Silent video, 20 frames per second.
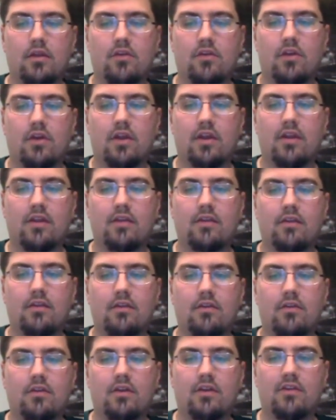
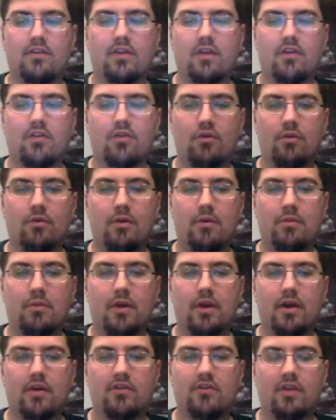during sexual
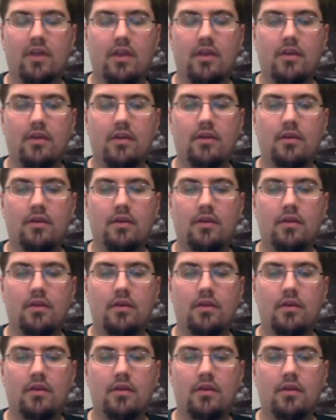reproduction.